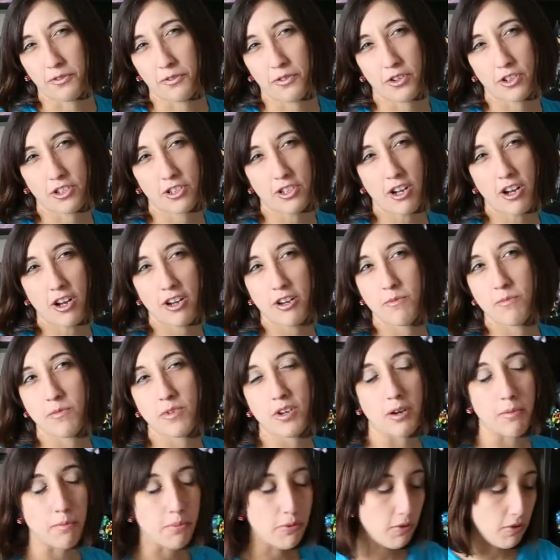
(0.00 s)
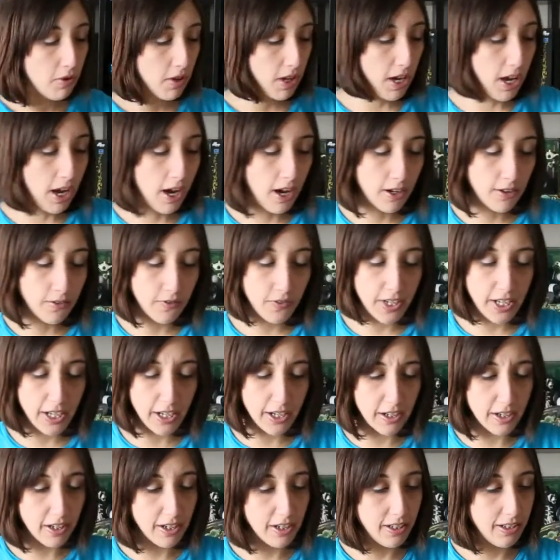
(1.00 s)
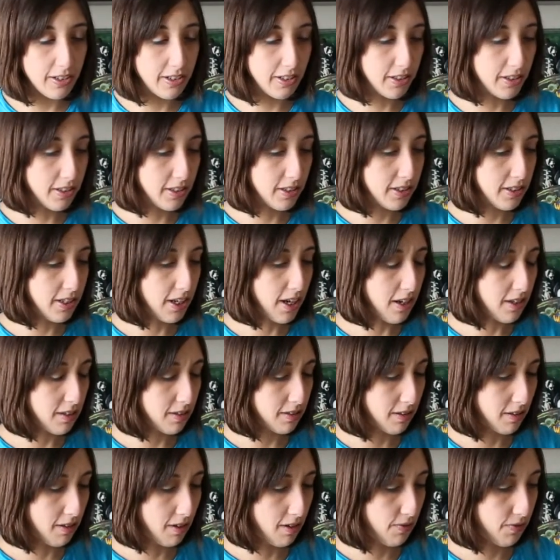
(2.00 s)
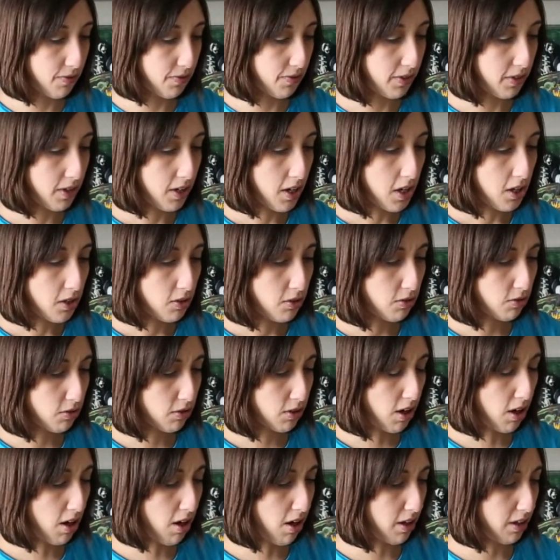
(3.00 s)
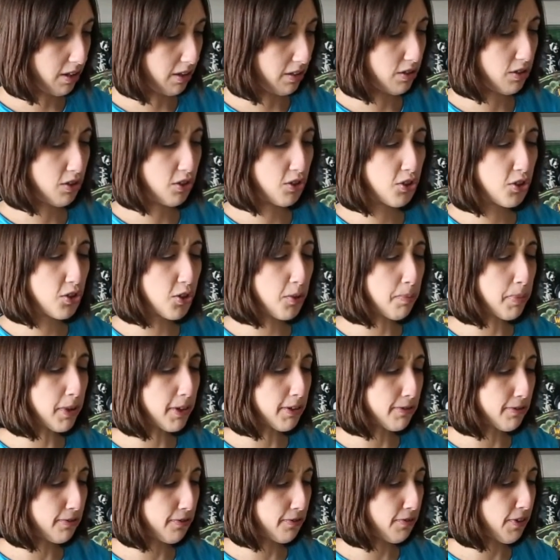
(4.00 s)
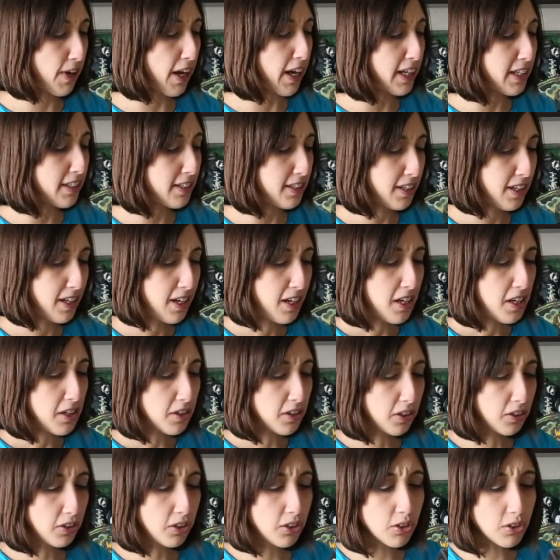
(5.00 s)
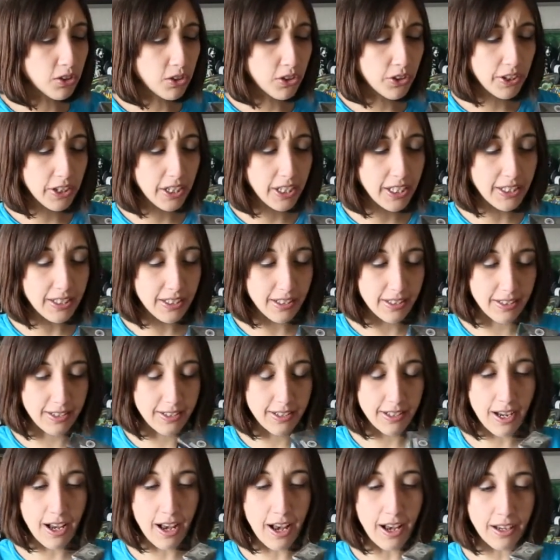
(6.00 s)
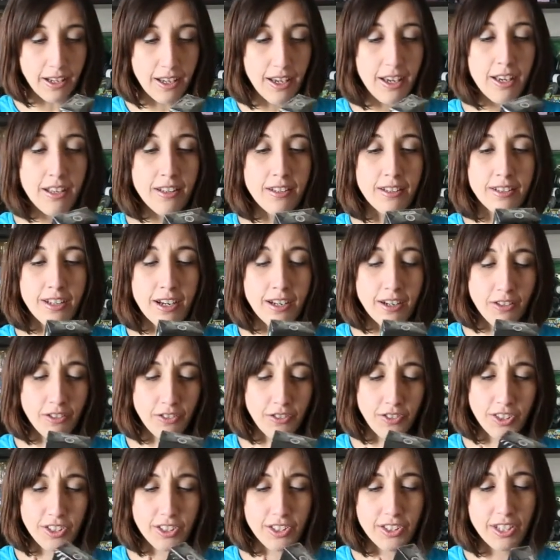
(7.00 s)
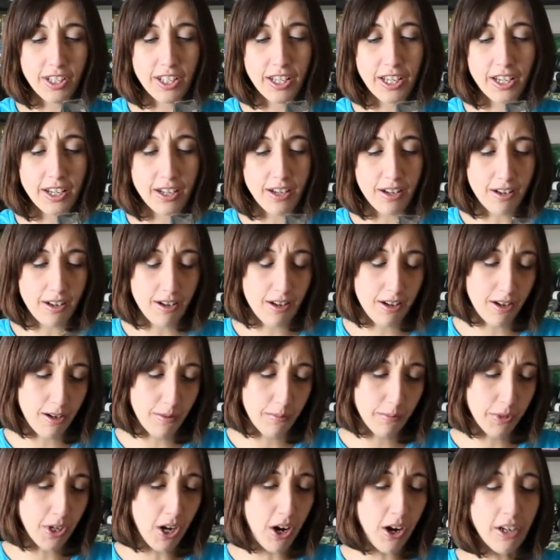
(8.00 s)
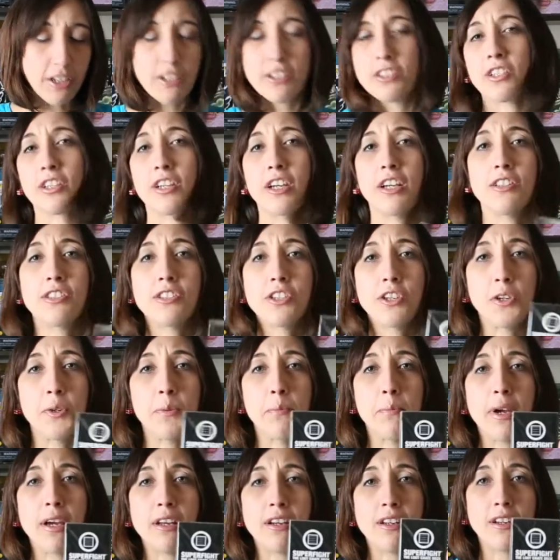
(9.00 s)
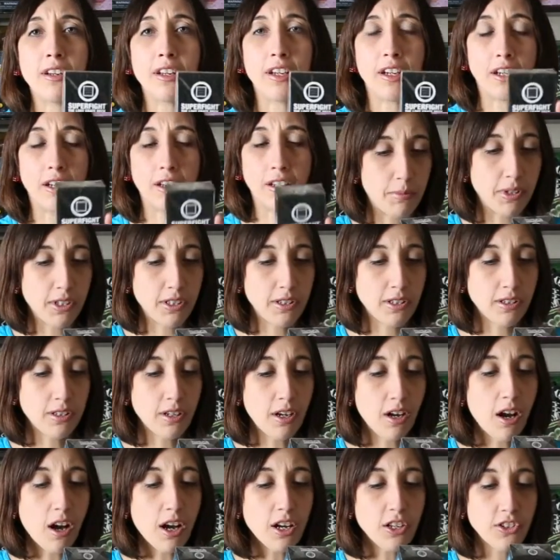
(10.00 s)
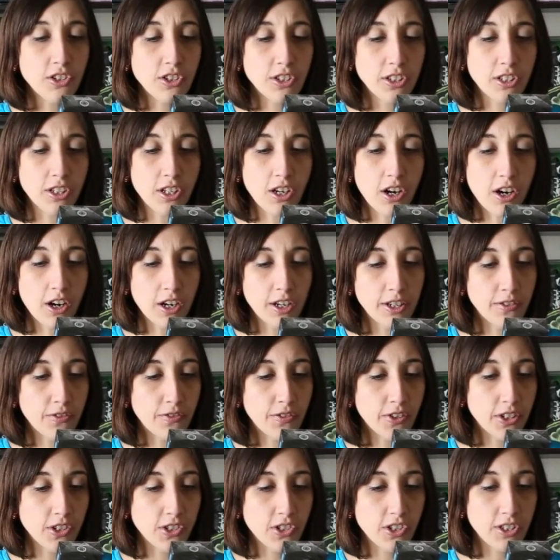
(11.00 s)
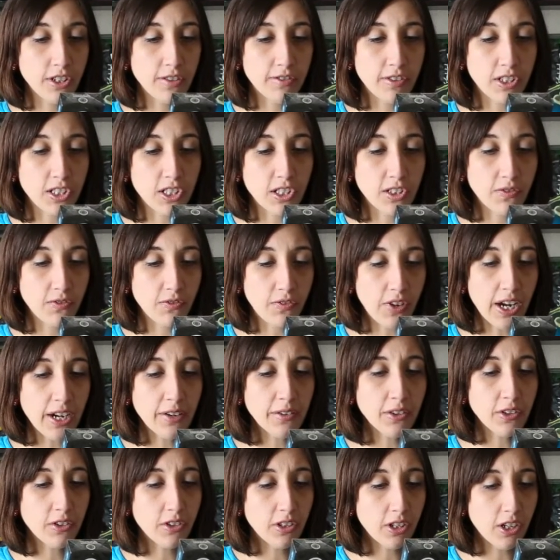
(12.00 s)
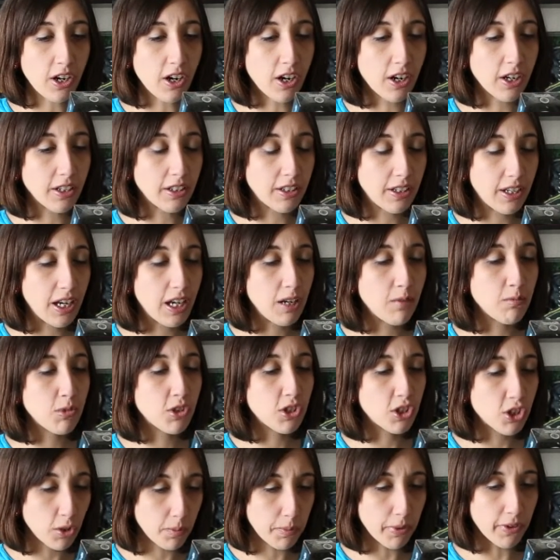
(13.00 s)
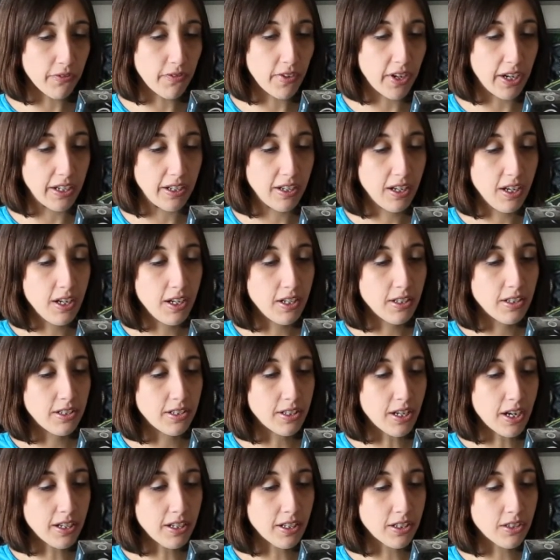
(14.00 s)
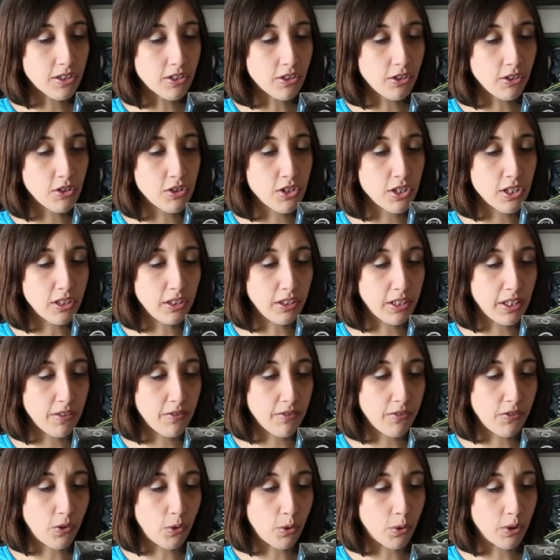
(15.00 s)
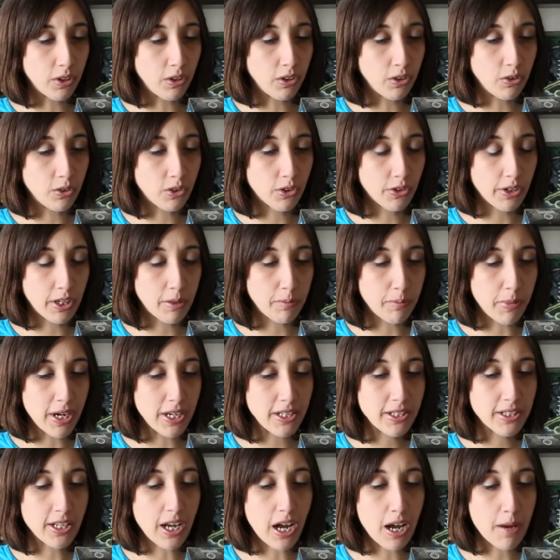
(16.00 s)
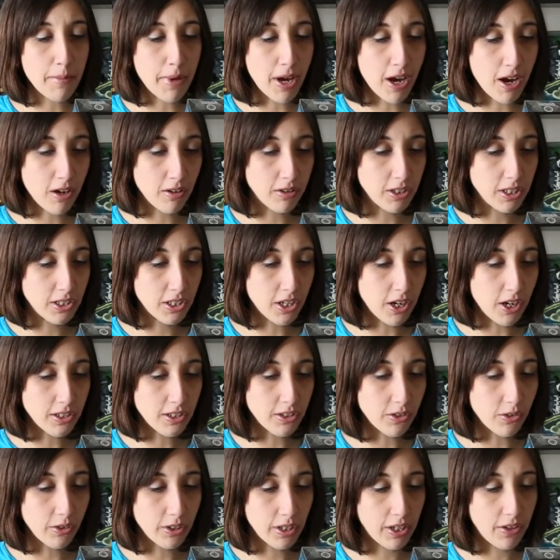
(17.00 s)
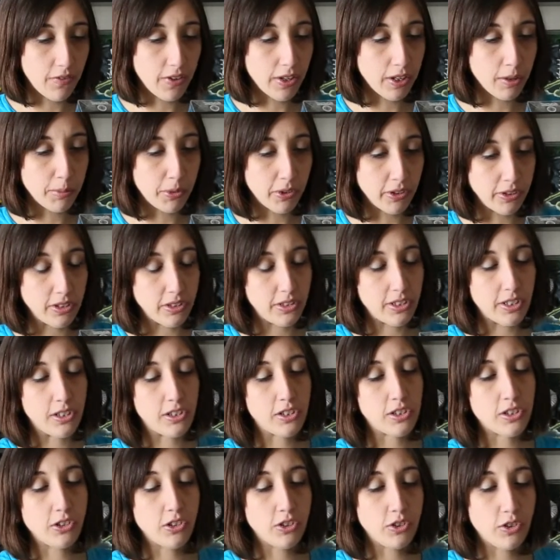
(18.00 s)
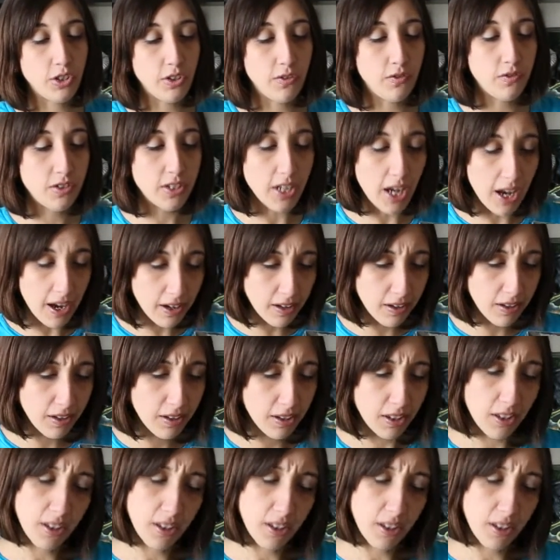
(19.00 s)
The first item that I'm pulling out of here is a deck of Superfight, the Loot Crate deck. This kind of looks like um, Cards Against Humanity. This is a 100 card version of the viral card game Superfight, designed exclusively for Loot Crate by Skybound. These cards are only available in this exclusive deck.